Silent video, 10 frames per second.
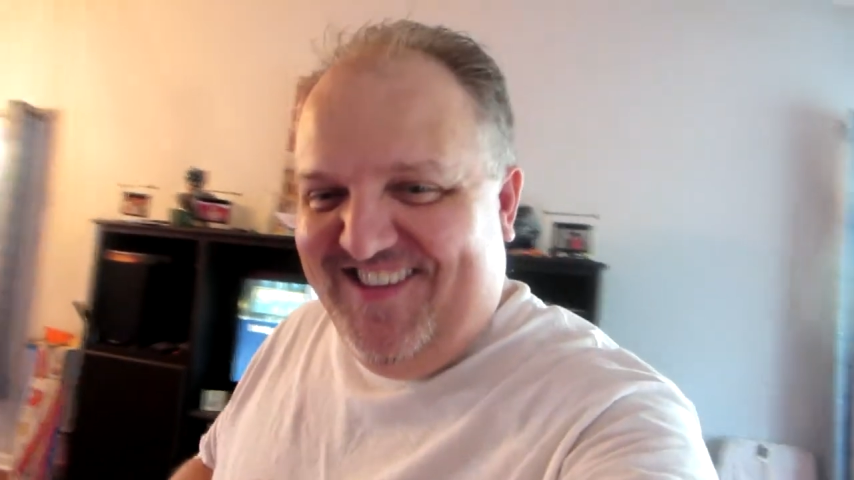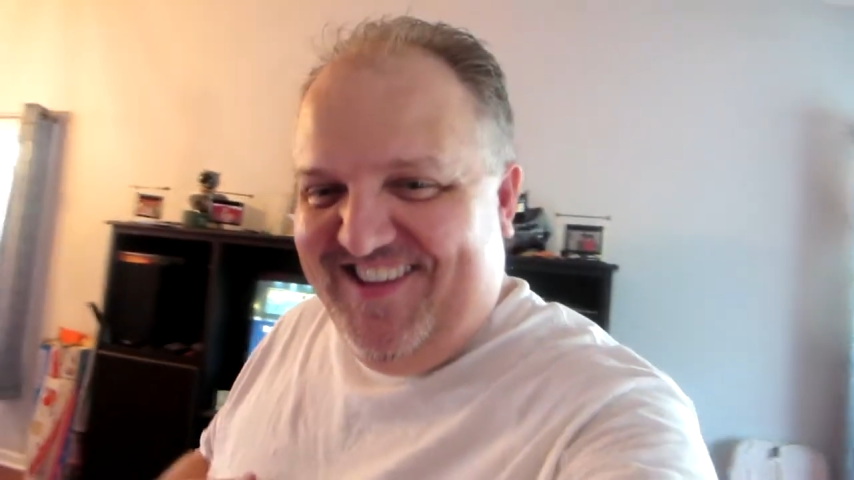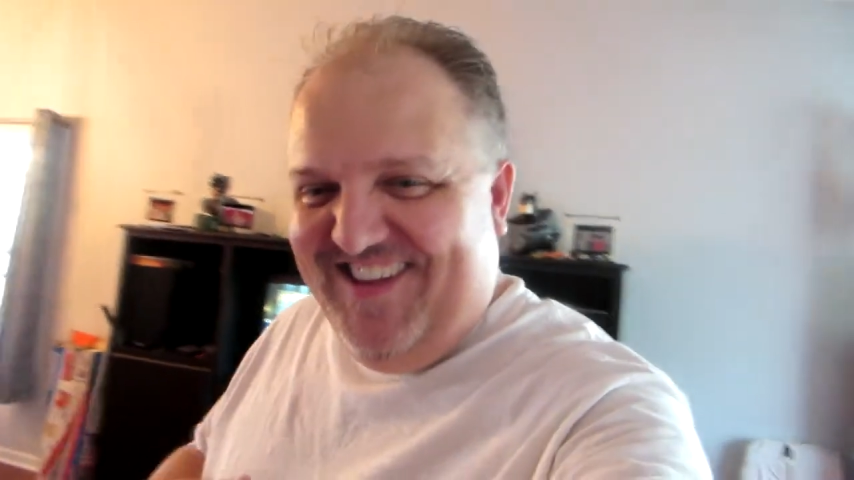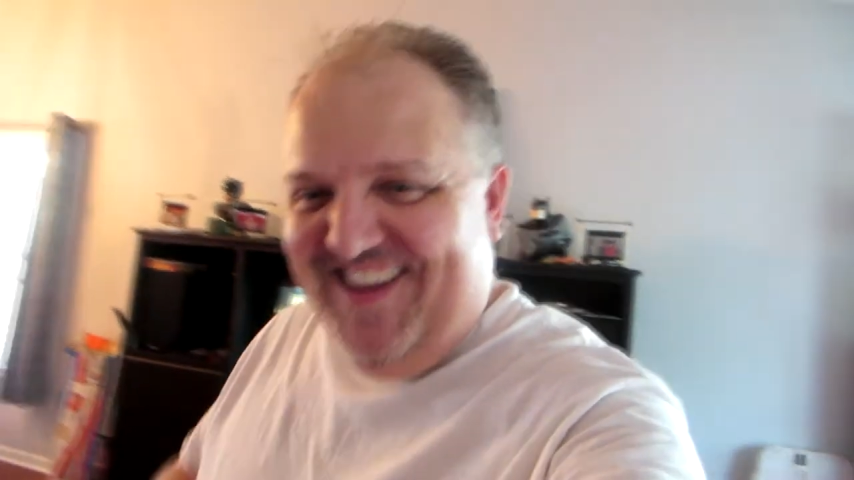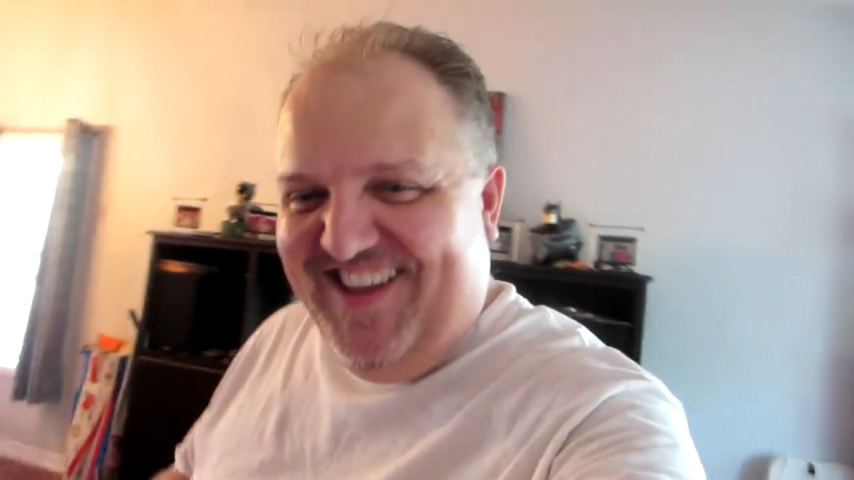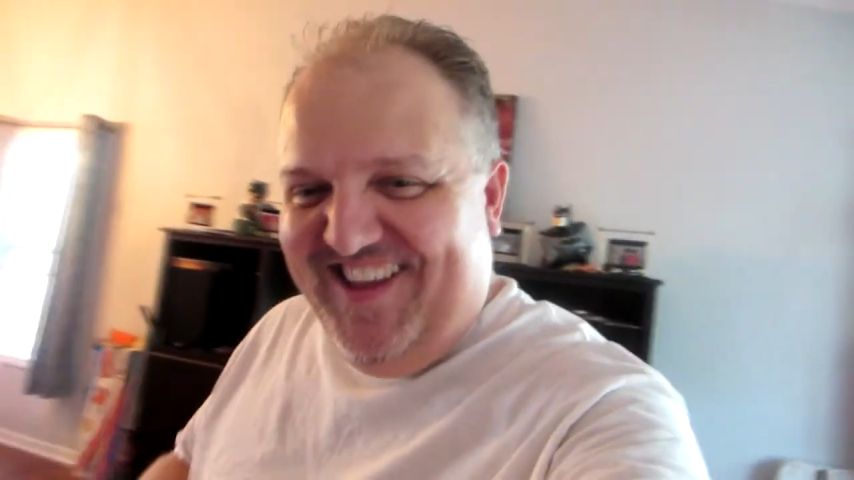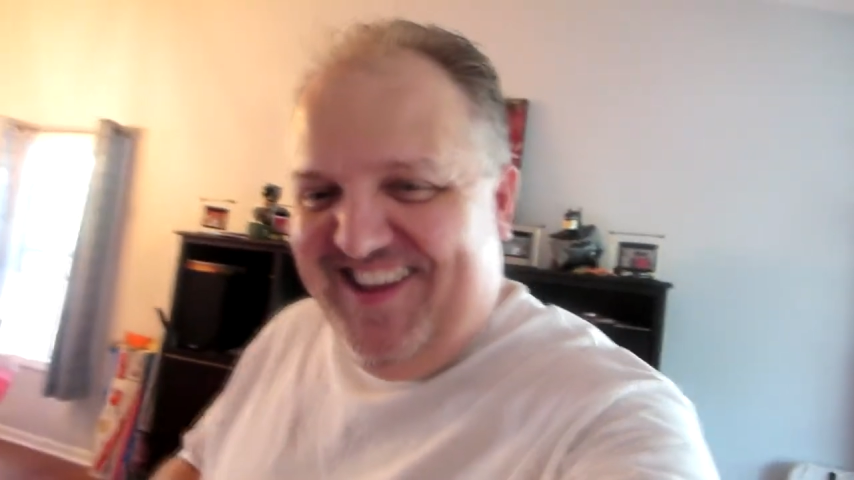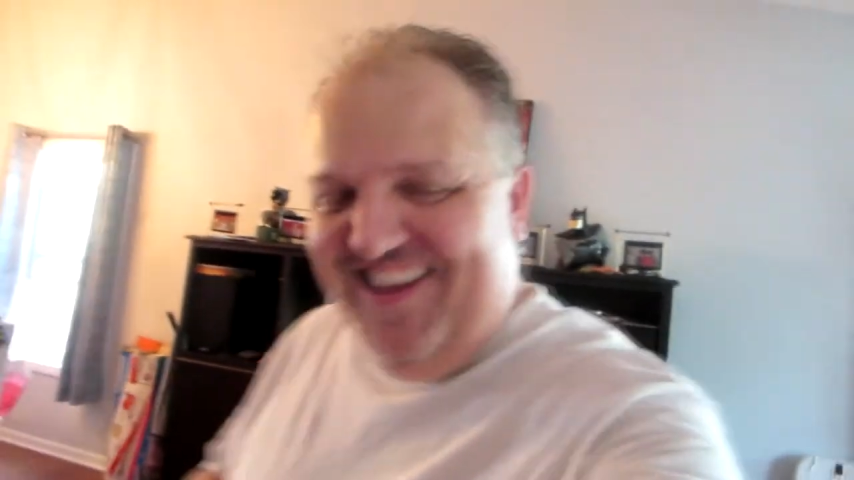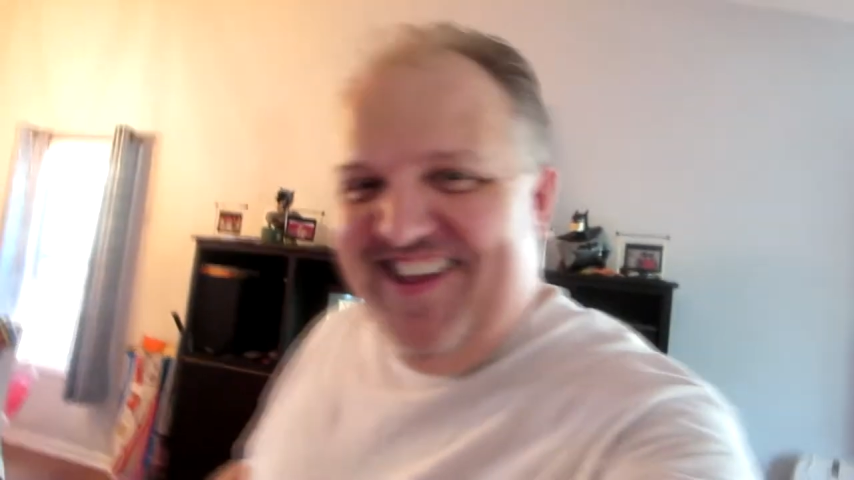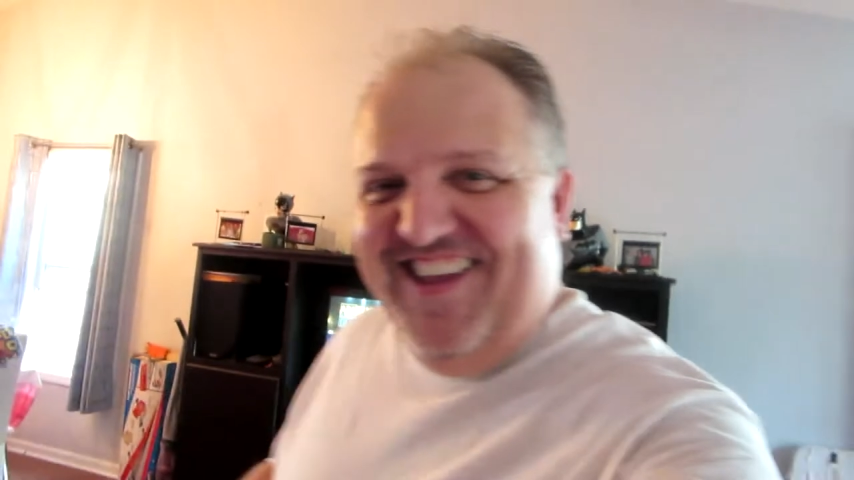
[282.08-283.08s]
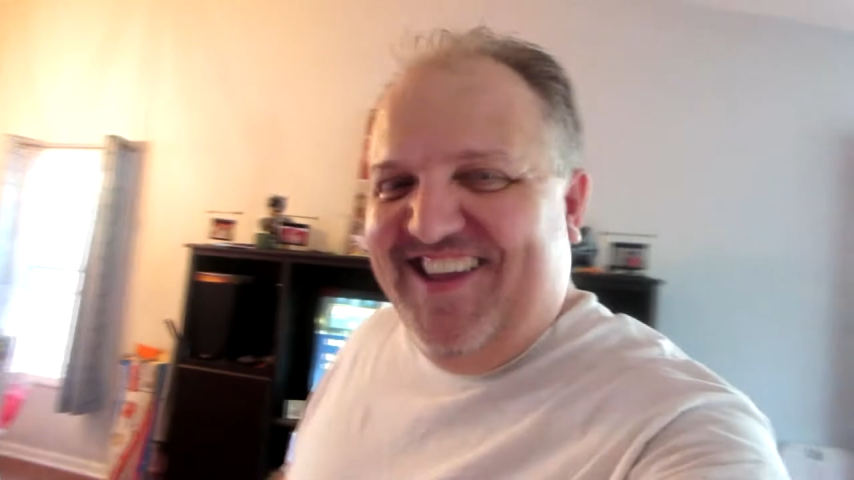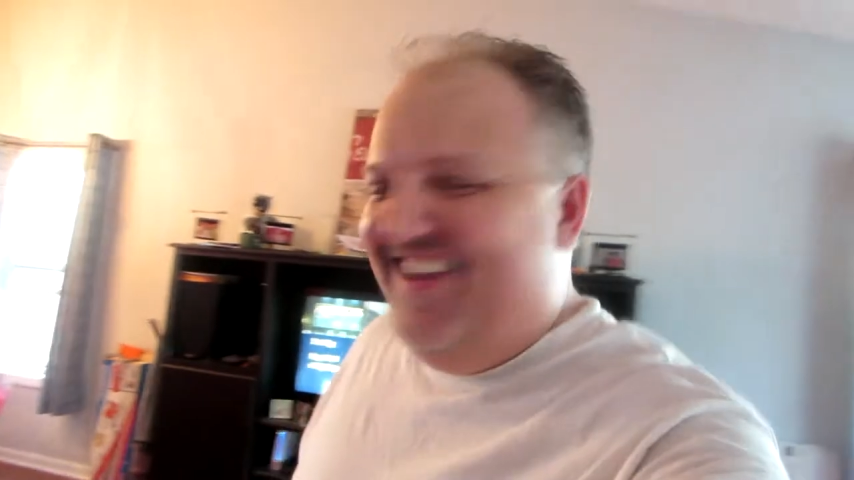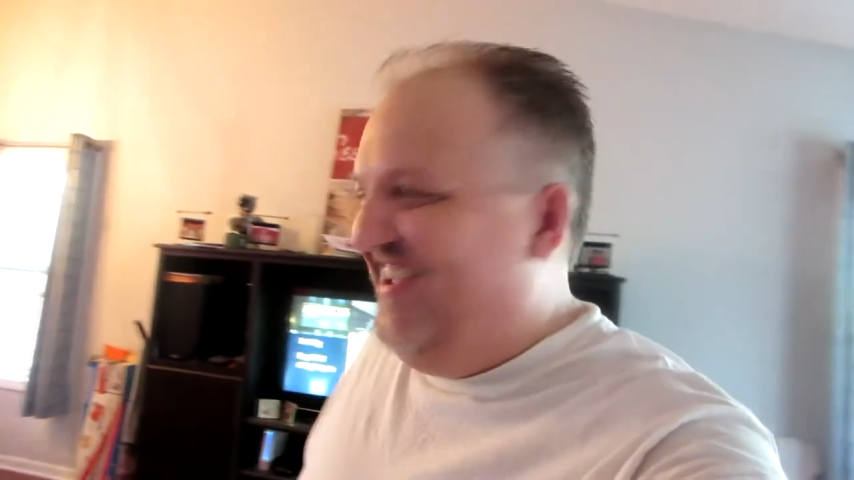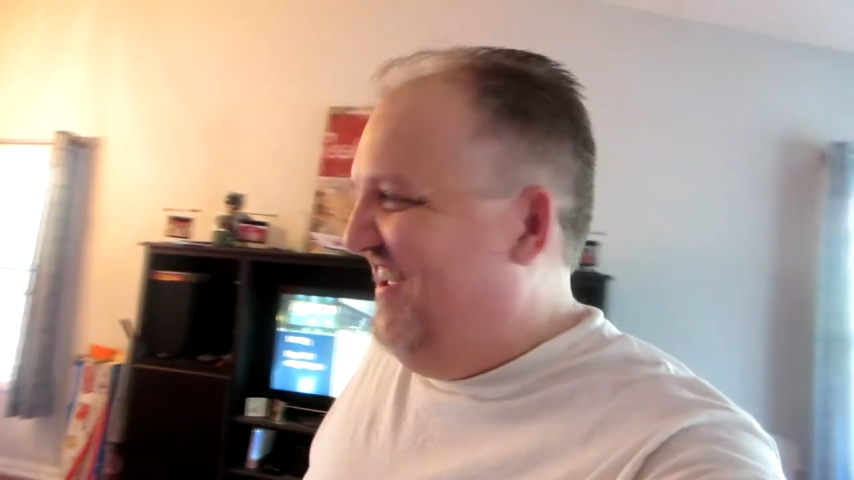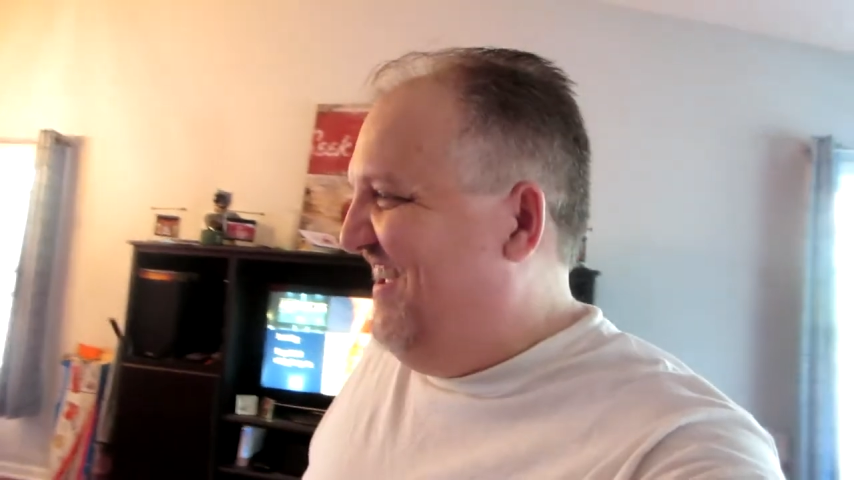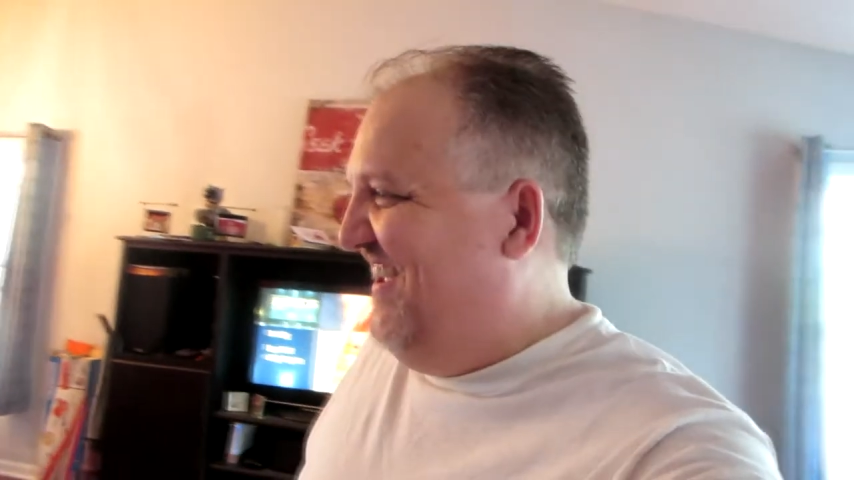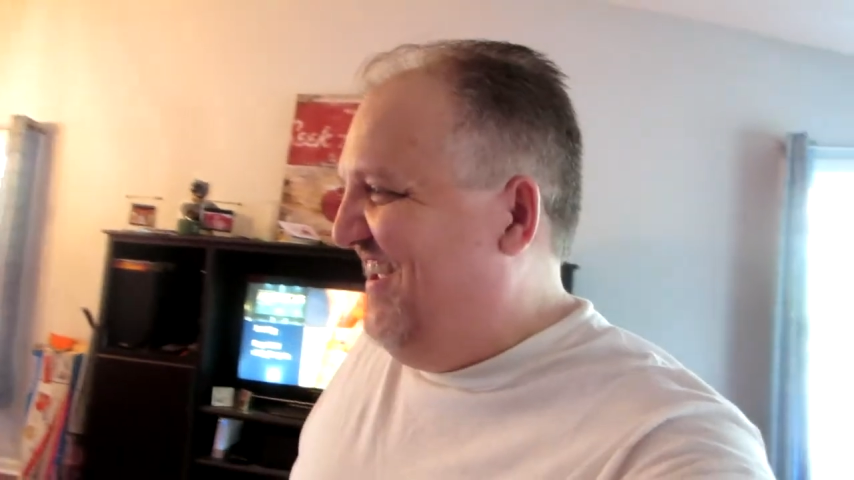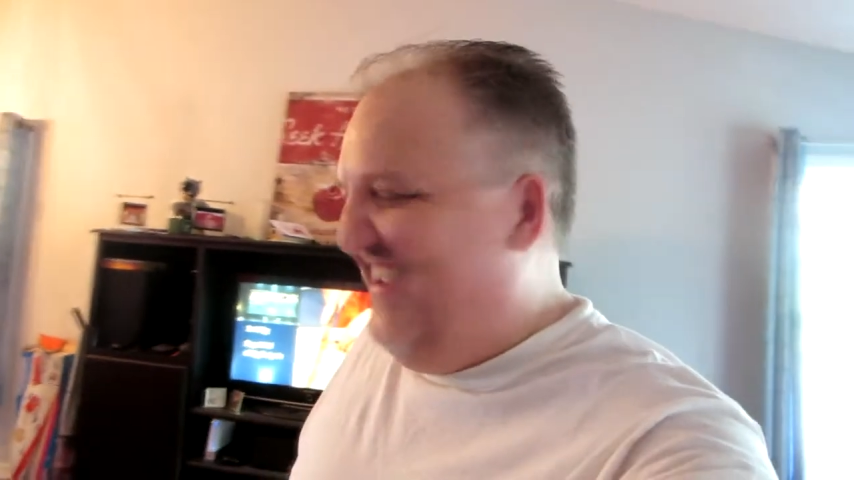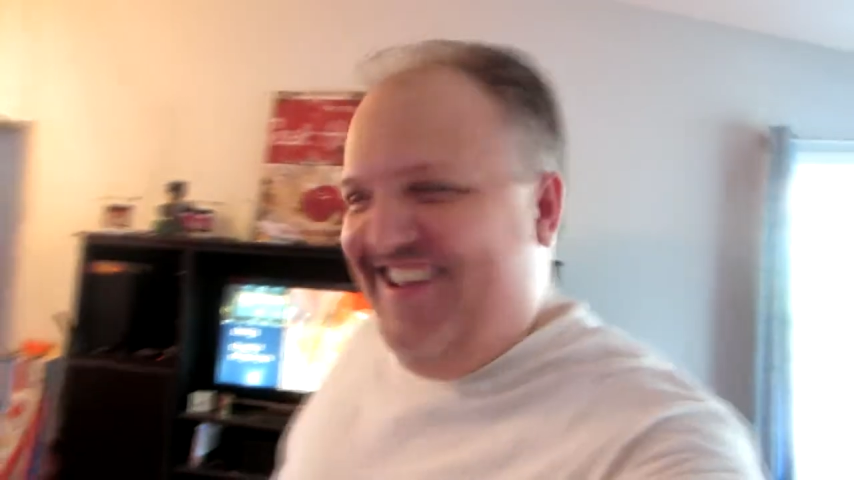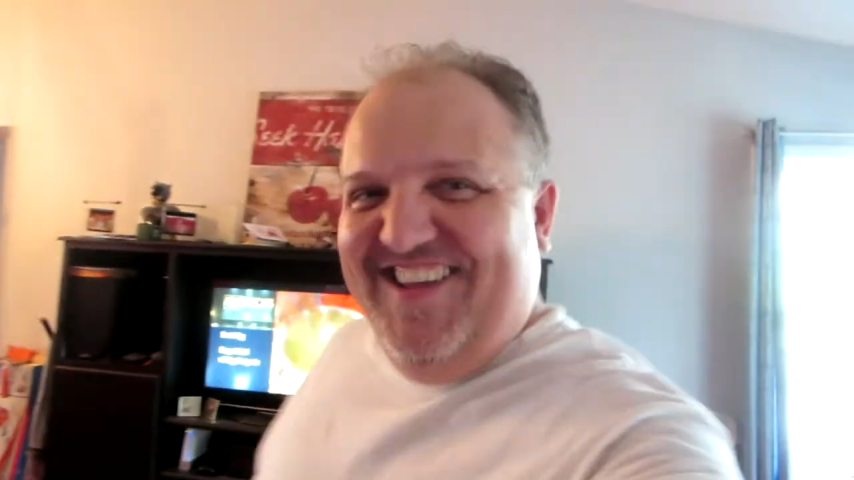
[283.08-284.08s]
three hundred
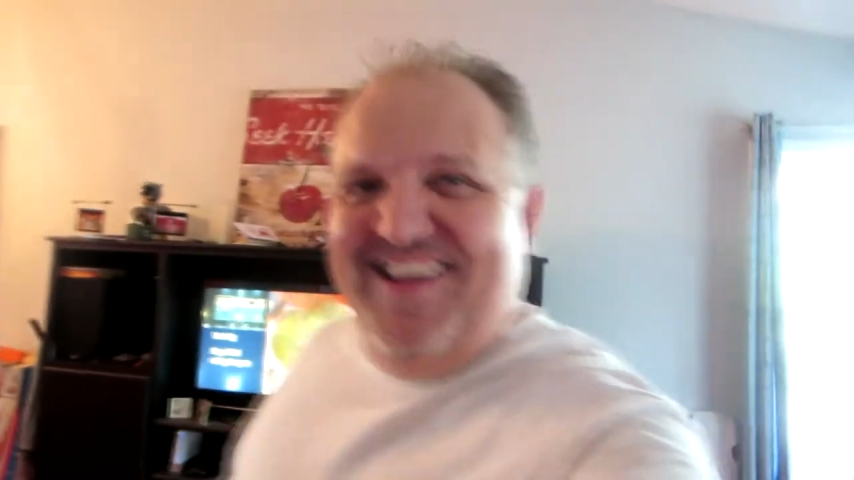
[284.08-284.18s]
sixty-five night